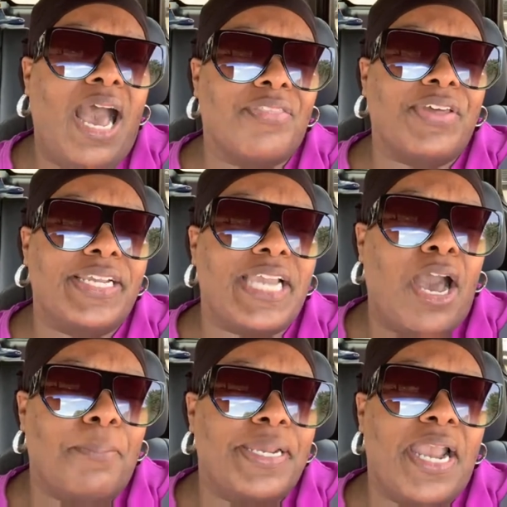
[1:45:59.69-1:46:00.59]
Y'all
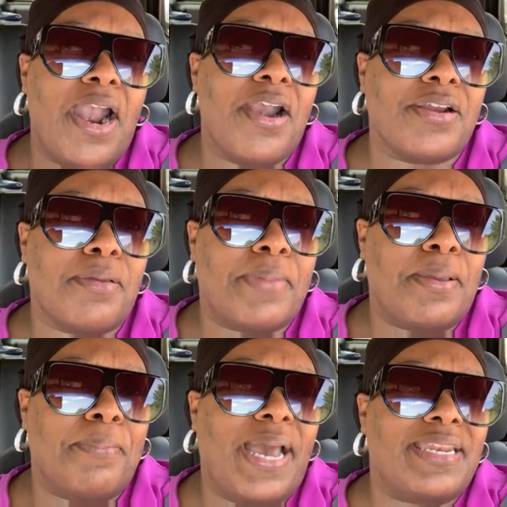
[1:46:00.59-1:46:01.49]
think y'all be
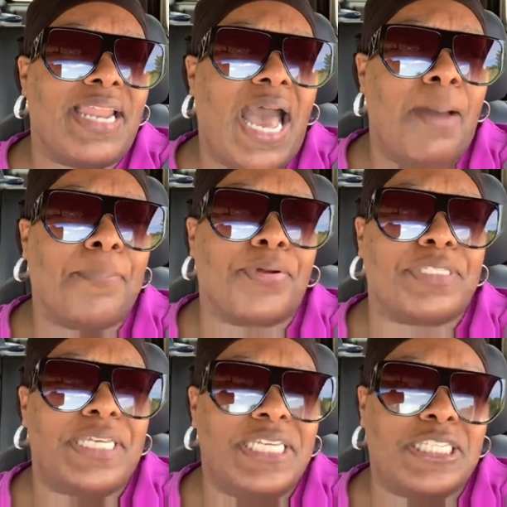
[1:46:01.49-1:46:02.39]
hurting me by not
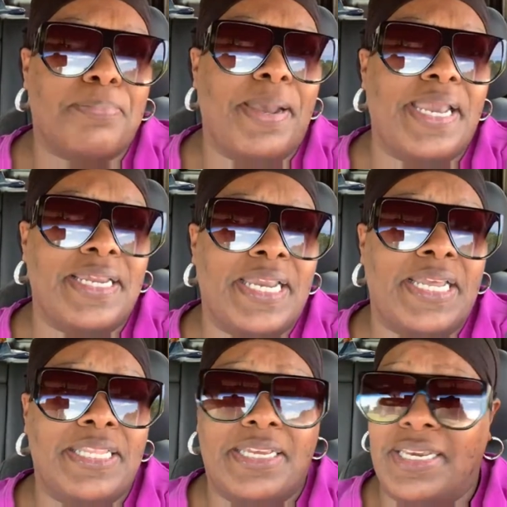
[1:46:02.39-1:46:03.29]
participating
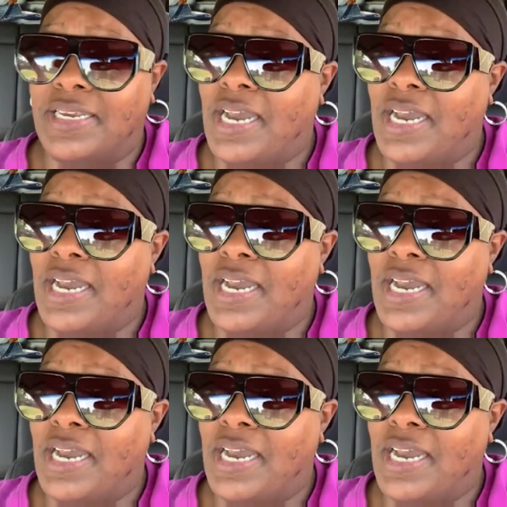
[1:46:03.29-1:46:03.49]
in the